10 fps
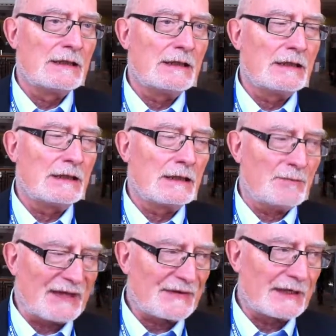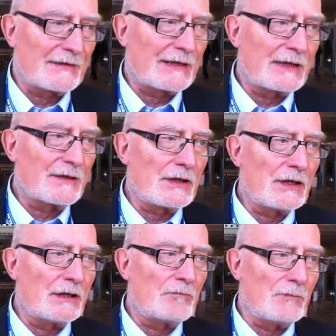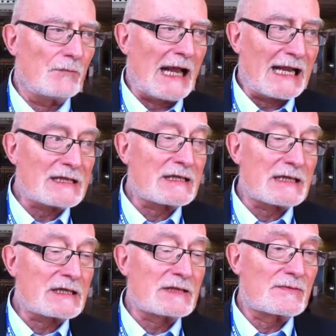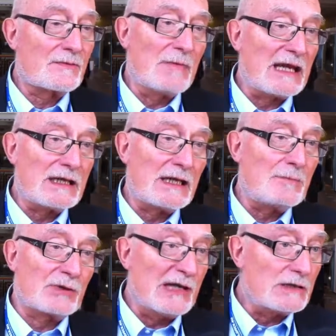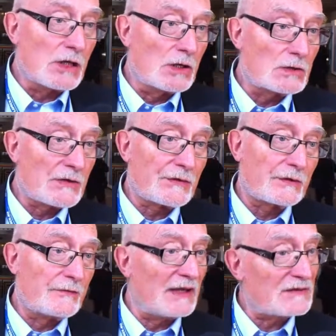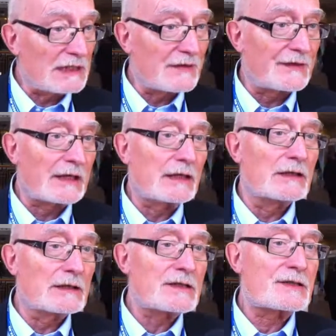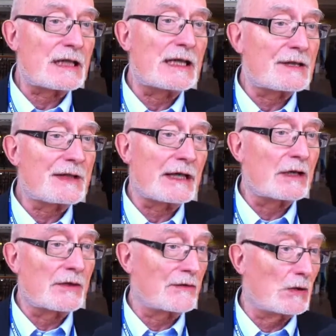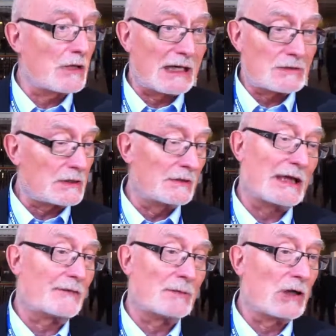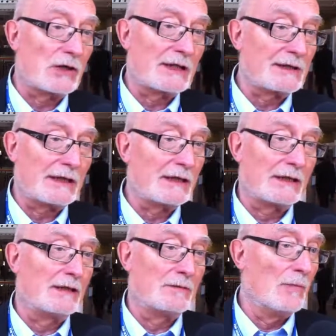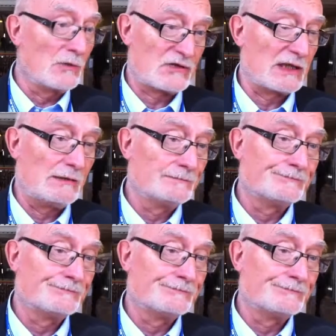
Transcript: uh, business. And the ad is mainly pre-rolls, 15 seconds, and they are sold out on Aftonbladet uh, mostly.